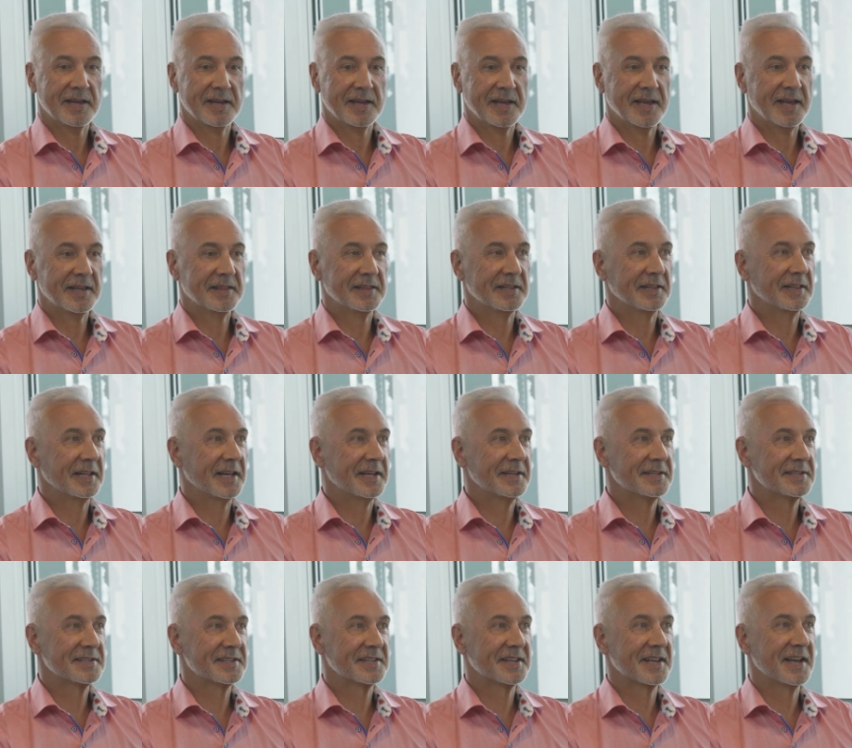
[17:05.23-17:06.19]
I had the
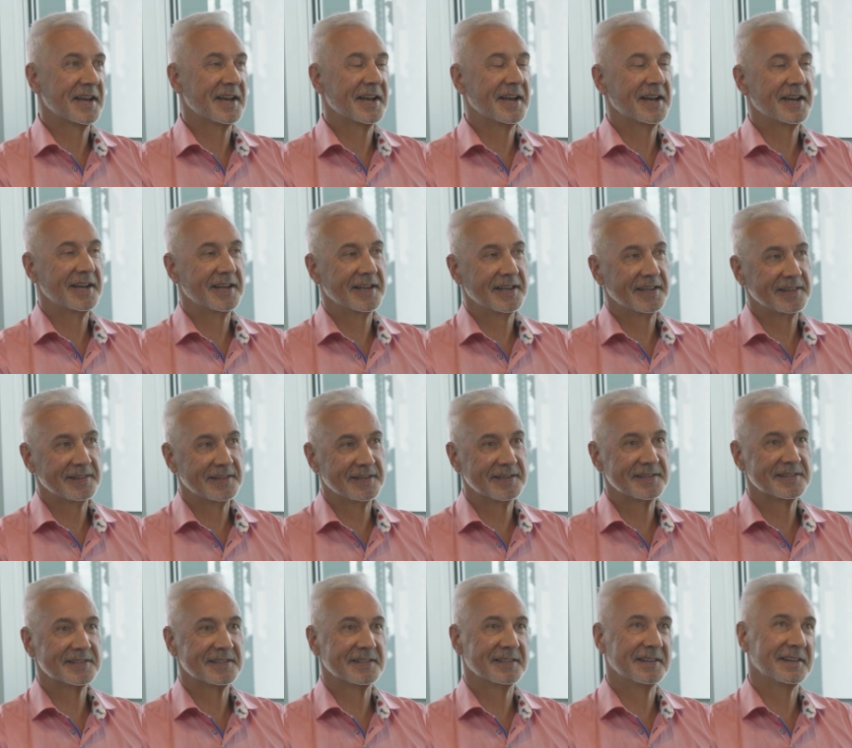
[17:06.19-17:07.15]
latest car, had
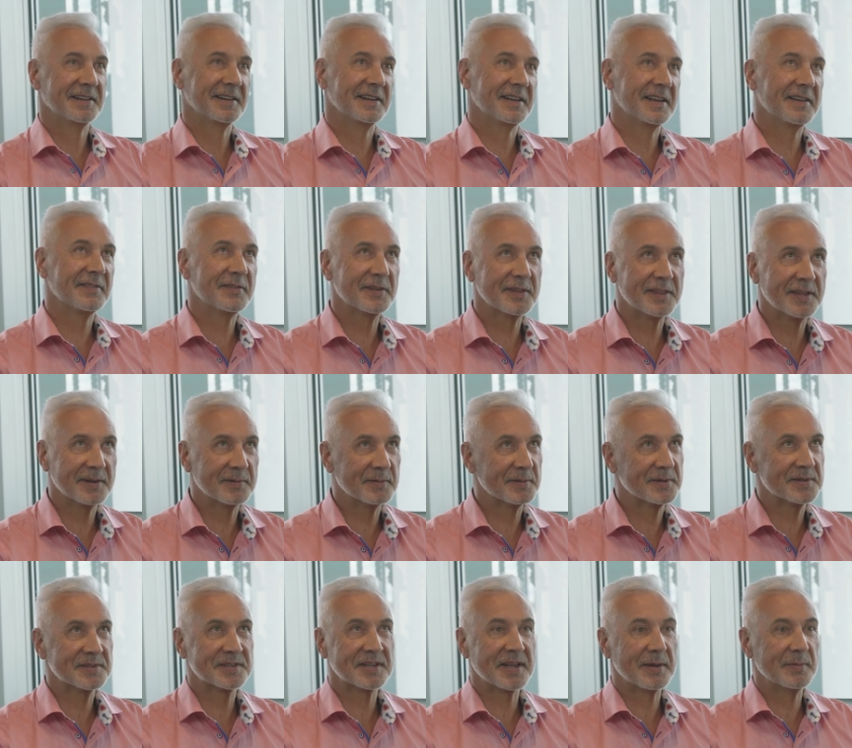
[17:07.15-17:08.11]
this, and uh, that. everything
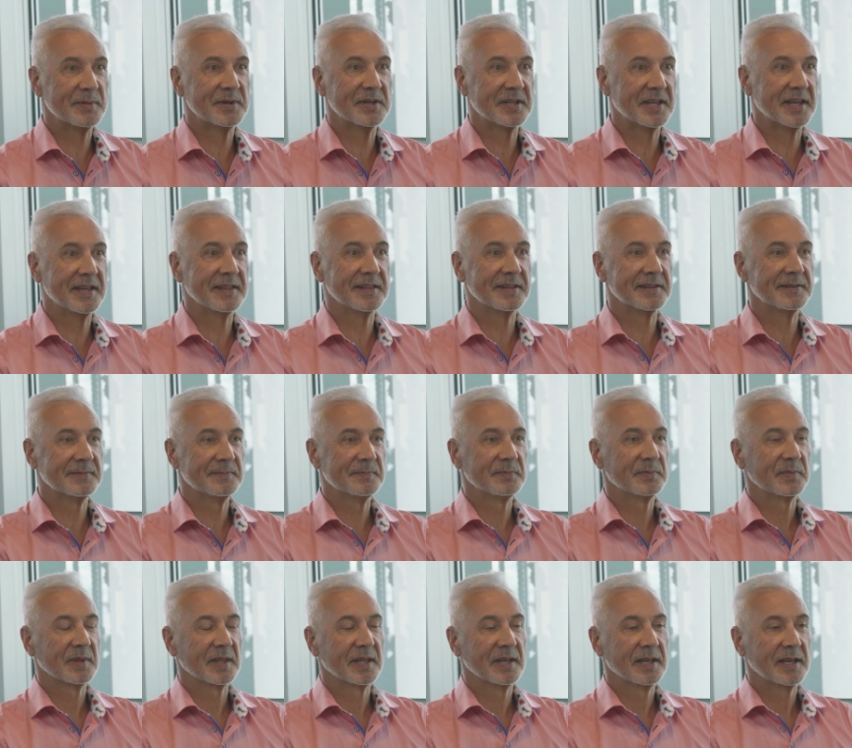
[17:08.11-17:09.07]
was coming together.
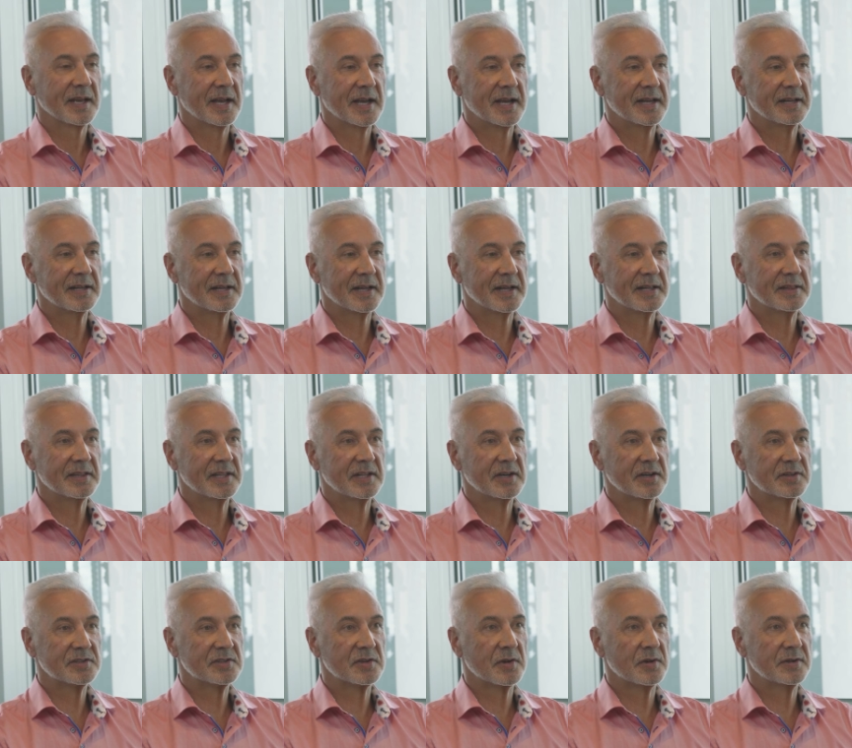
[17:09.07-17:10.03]
Uh, and then
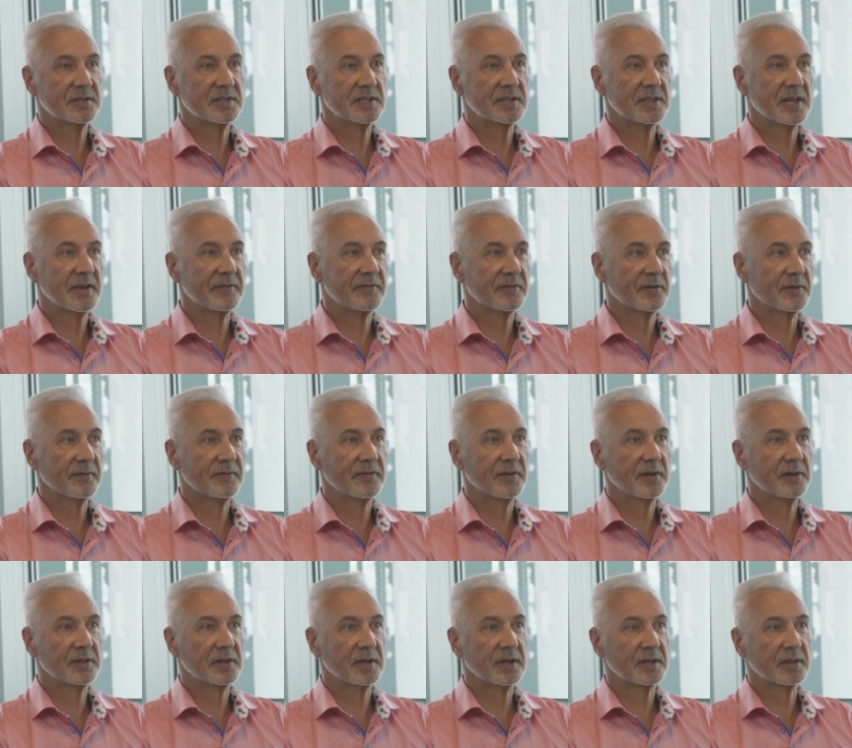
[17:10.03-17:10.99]
I, so I did that for a
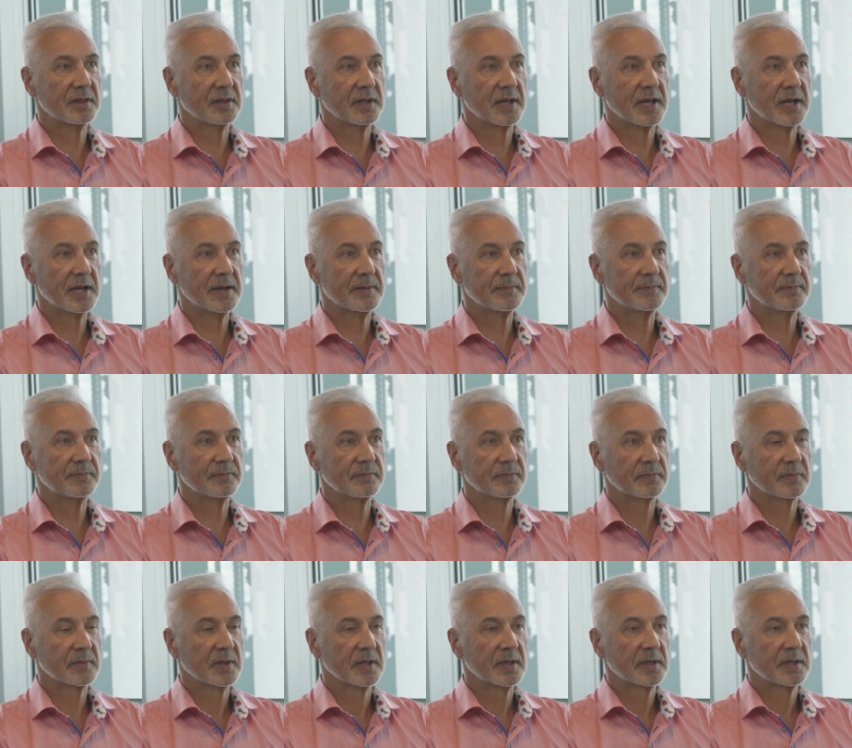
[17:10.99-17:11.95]
further um,
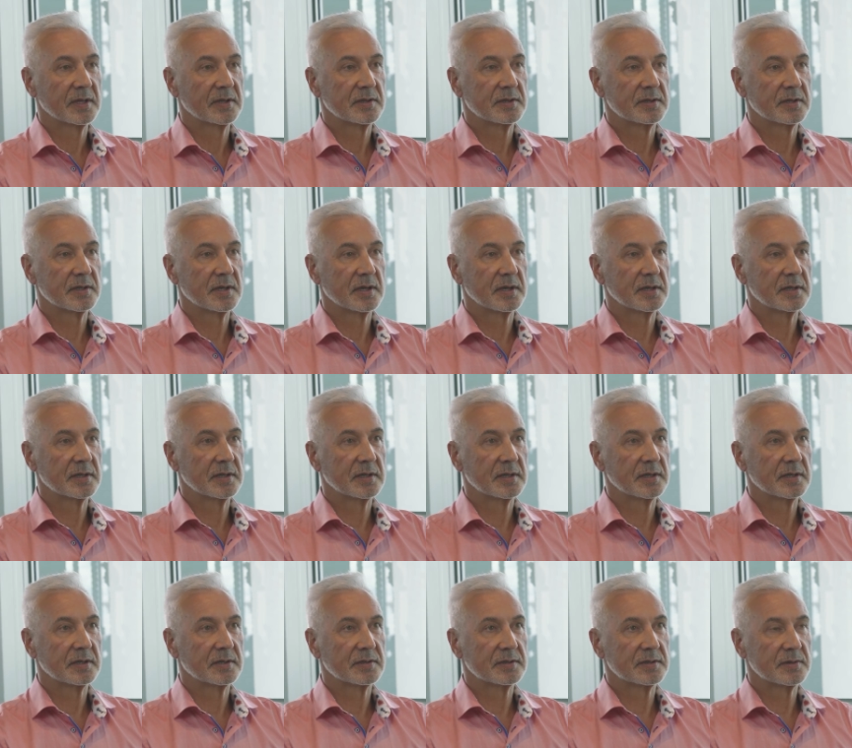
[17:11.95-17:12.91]

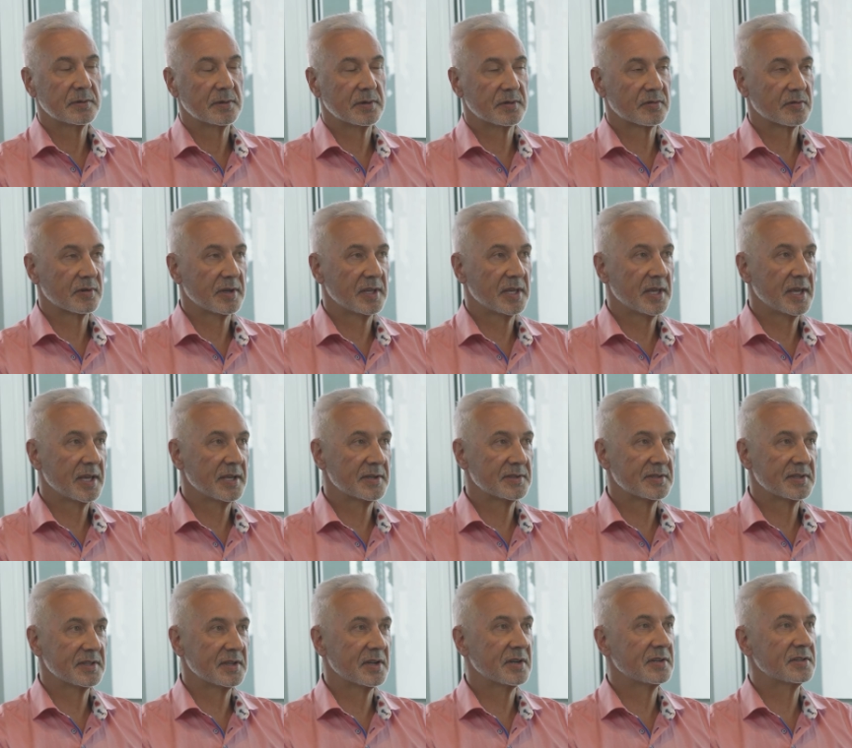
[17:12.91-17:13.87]
two or three
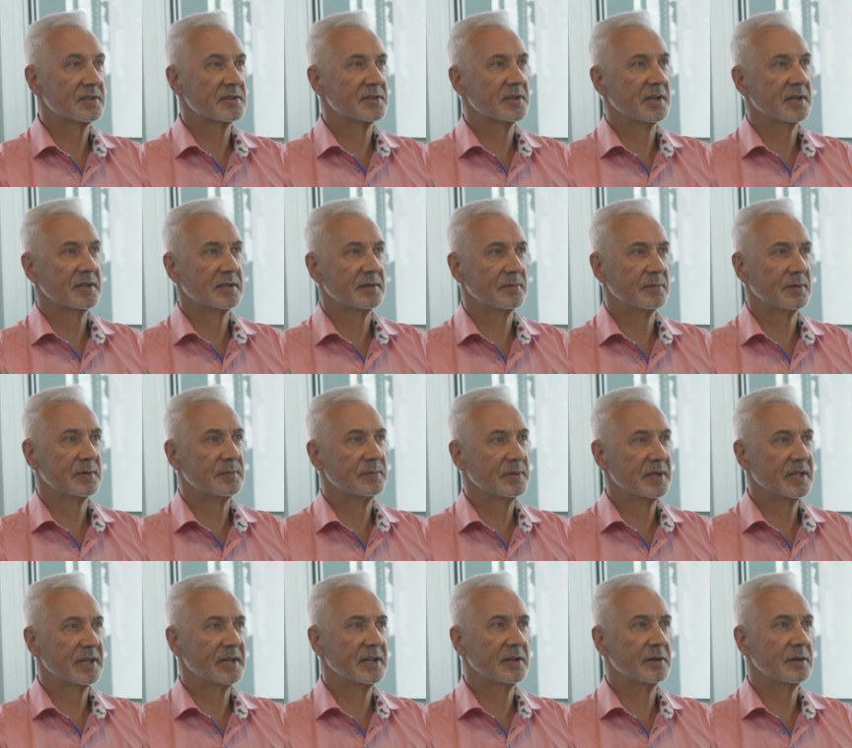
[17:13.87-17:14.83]
years, and then I decided I want to be
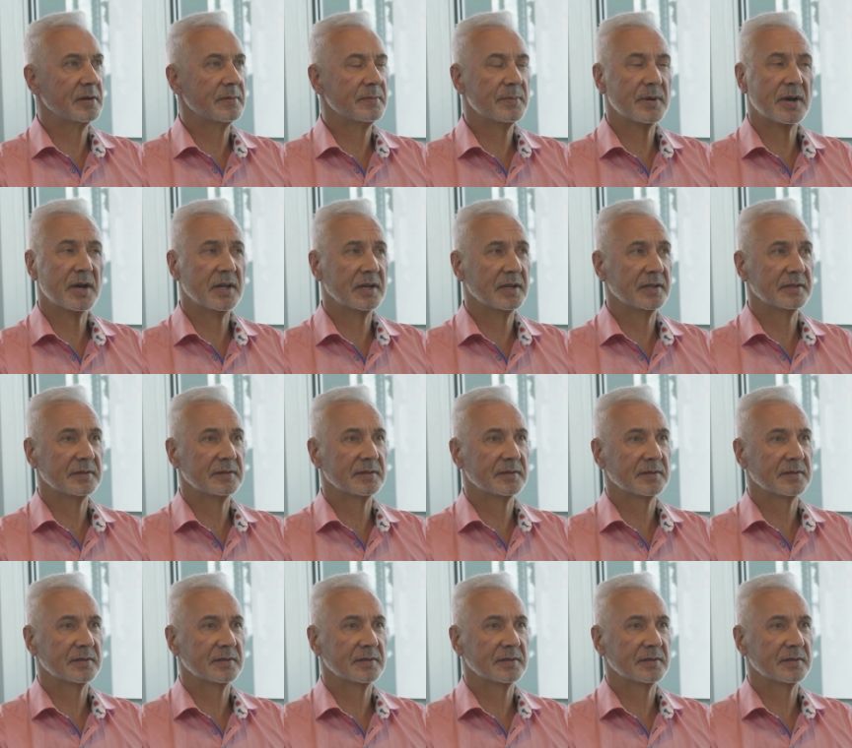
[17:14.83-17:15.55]
an airline pilot.